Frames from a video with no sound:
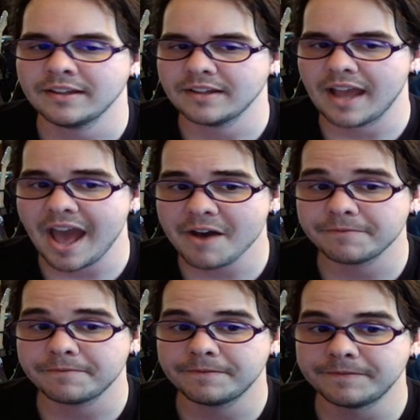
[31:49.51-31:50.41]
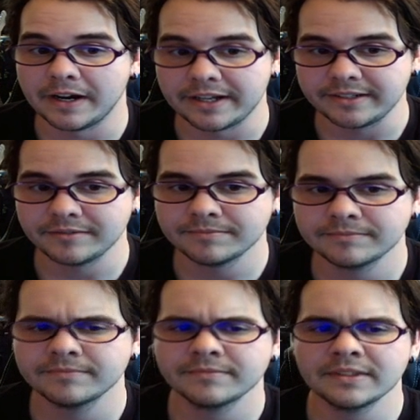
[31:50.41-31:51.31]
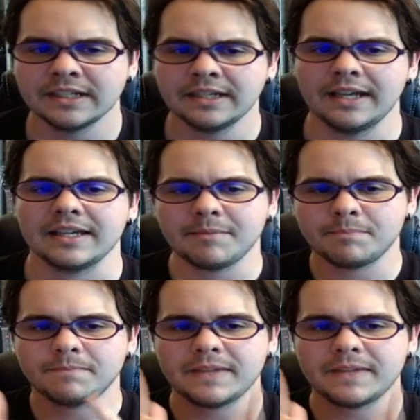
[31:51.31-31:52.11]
have fun, and keep